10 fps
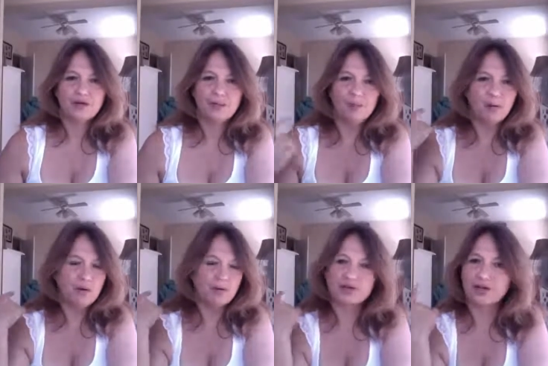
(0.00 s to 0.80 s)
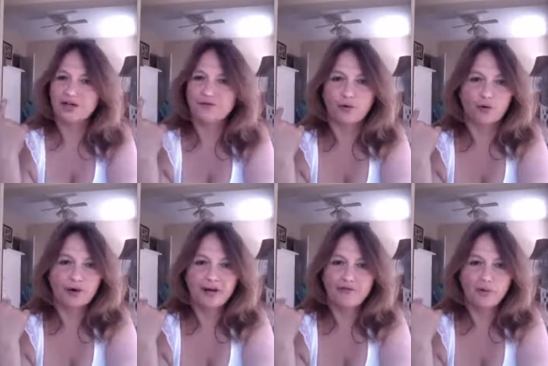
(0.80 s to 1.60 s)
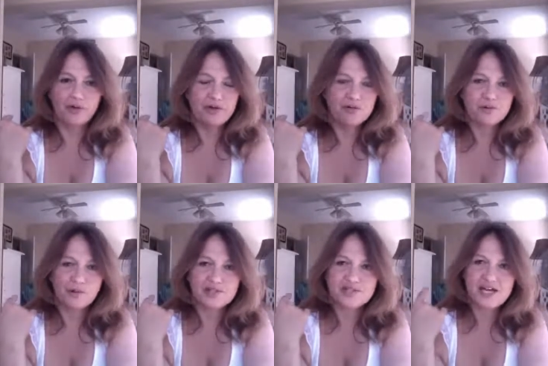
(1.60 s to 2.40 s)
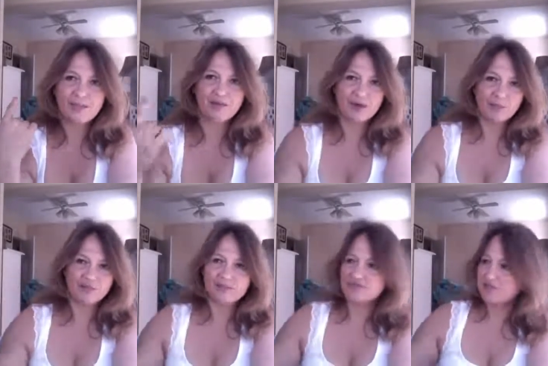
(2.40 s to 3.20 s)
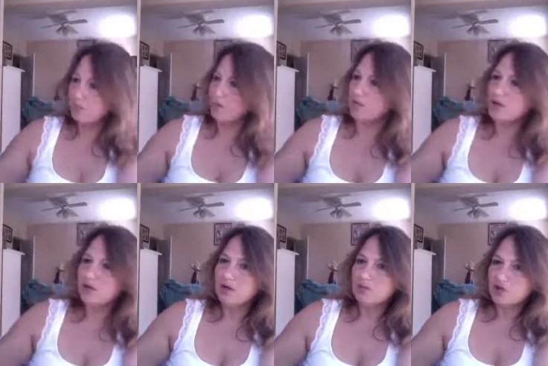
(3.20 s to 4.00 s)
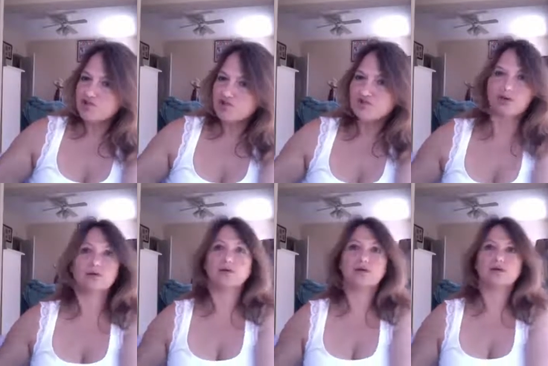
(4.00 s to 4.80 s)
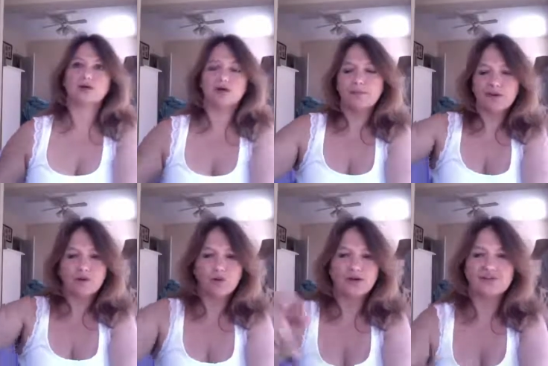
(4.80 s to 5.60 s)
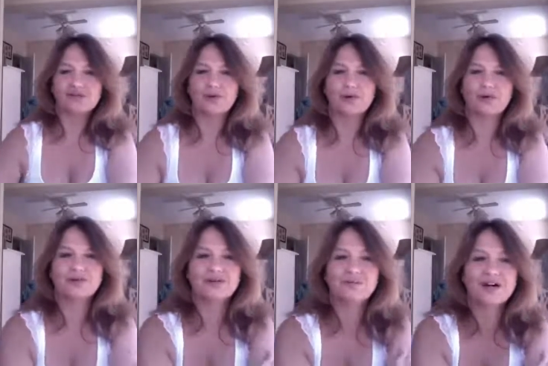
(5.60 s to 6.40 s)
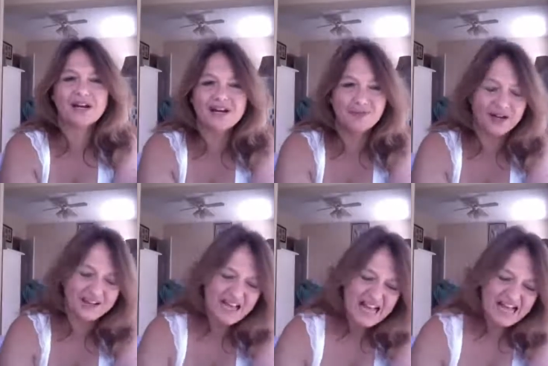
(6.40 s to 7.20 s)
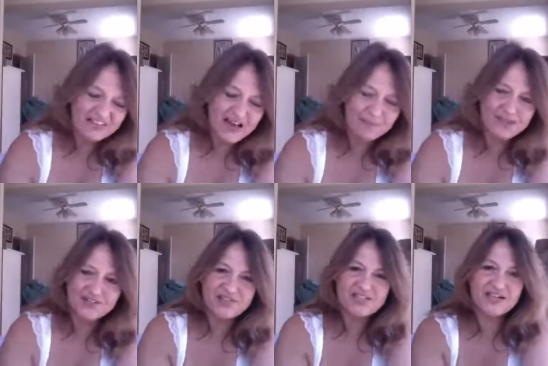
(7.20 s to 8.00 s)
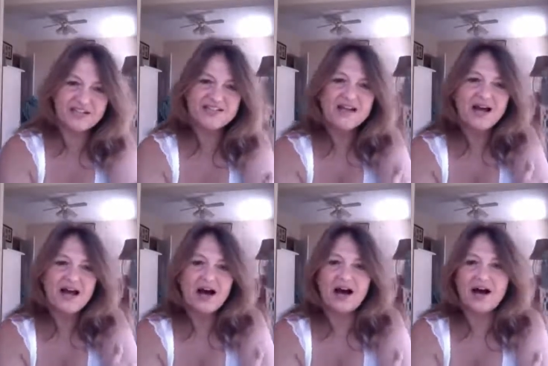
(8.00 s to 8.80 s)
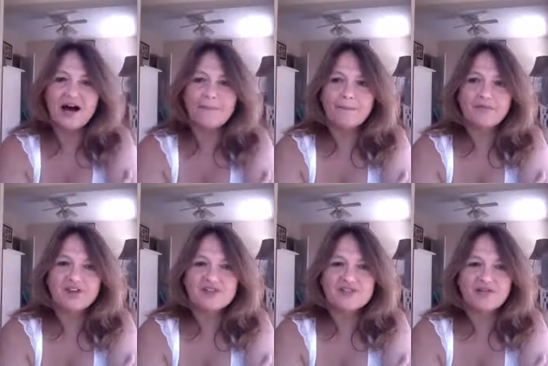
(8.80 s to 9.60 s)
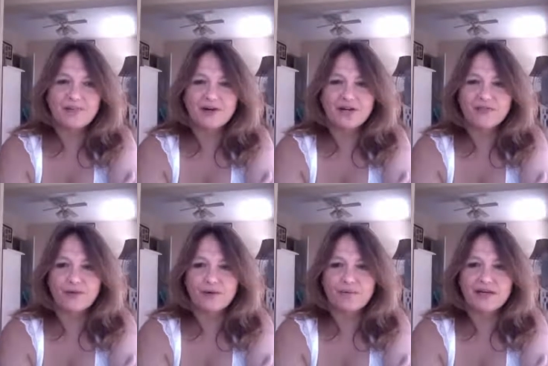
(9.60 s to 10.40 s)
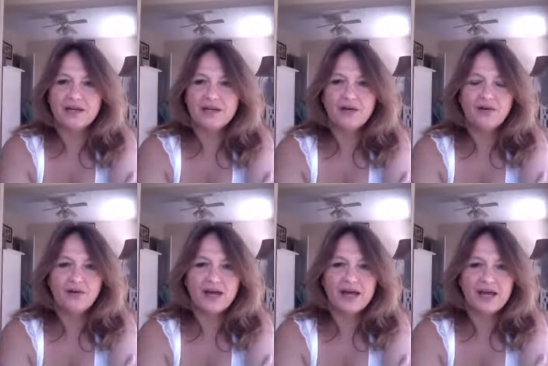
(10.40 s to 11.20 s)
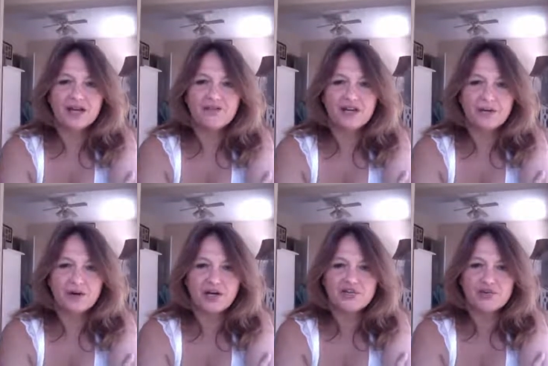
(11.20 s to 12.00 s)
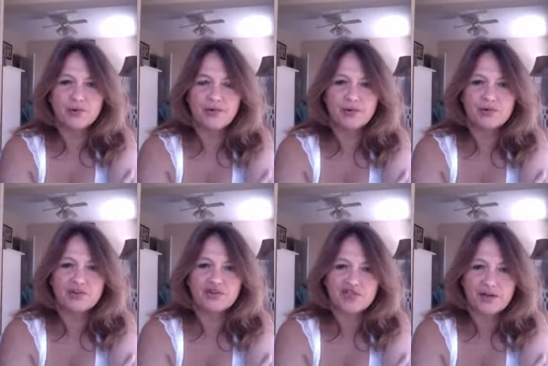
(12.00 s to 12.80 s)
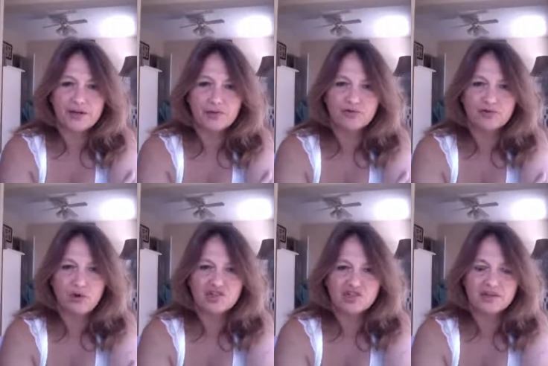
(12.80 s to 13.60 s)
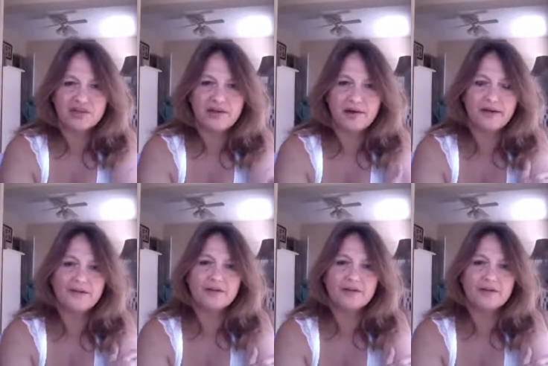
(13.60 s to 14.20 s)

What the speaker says: Momo was looking for her everywhere, and he was really sad. But a couple of times I said, Momo, where's your sister? You look up and go right to the urn. But anyway, that being said, thanks everybody for being here. And if anybody's new here to the channel to watching the